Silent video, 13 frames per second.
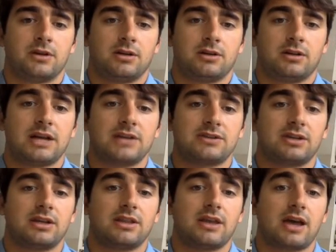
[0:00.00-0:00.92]

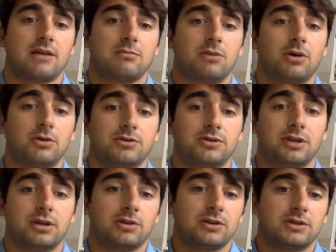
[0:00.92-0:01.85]
Lastly, that
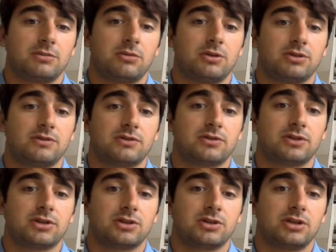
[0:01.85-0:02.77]
increasing the modes of
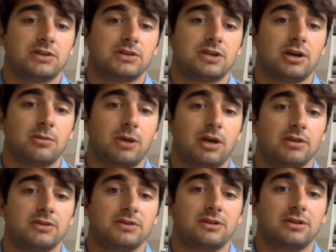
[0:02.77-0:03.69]
instruction does help
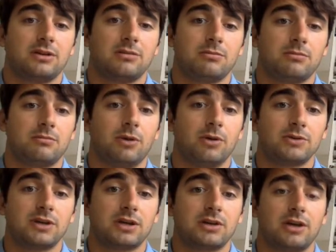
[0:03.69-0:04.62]
ELLs and most
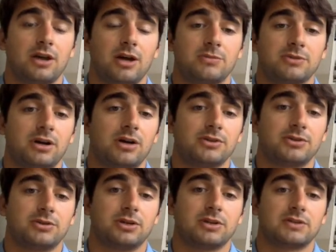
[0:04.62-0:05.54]
likely helps all
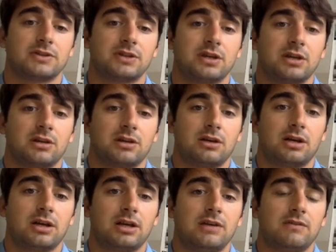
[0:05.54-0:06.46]
students.
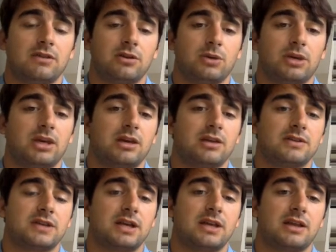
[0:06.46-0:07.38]
Even though we can't
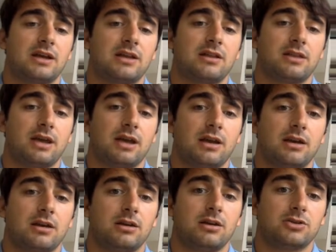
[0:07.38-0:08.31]
say that that
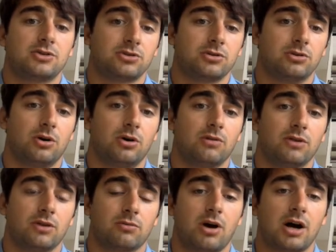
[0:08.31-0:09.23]
is true over
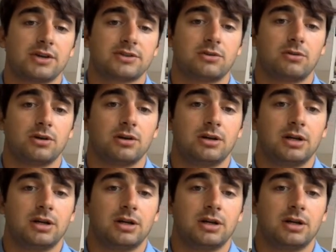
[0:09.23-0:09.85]
the raw score,